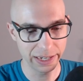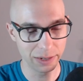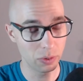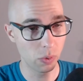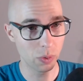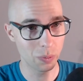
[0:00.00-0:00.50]

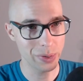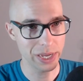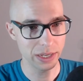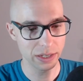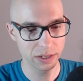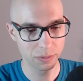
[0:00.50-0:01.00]
Or
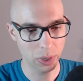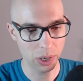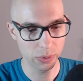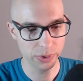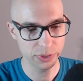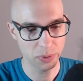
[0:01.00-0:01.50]
B, borrow
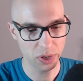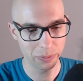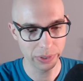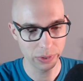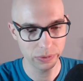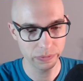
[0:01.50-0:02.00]
a small
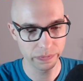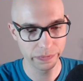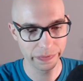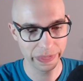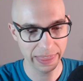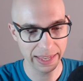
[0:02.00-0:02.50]
boat
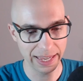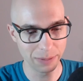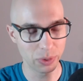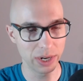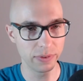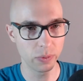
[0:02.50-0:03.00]
and
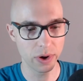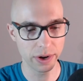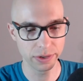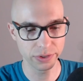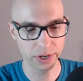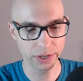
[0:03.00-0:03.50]
brave the
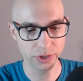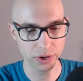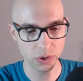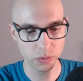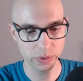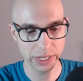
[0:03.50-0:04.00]
waters on your
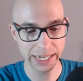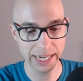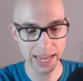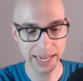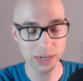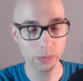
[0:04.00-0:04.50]
own in
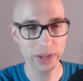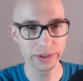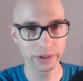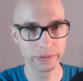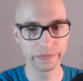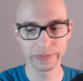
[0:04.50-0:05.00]
any weather.